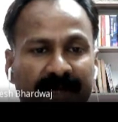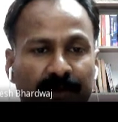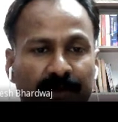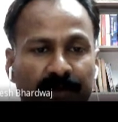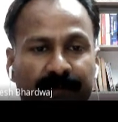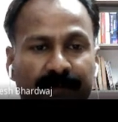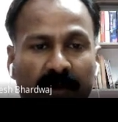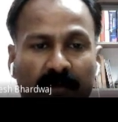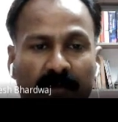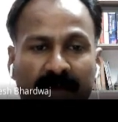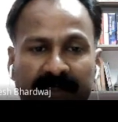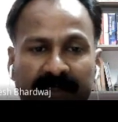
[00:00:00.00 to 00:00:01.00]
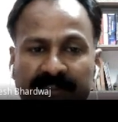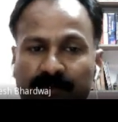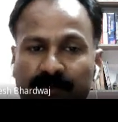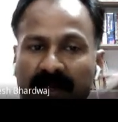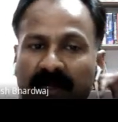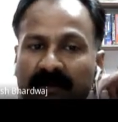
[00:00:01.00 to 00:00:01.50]
10 to the power minus
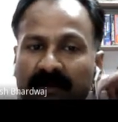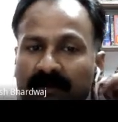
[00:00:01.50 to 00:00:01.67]
12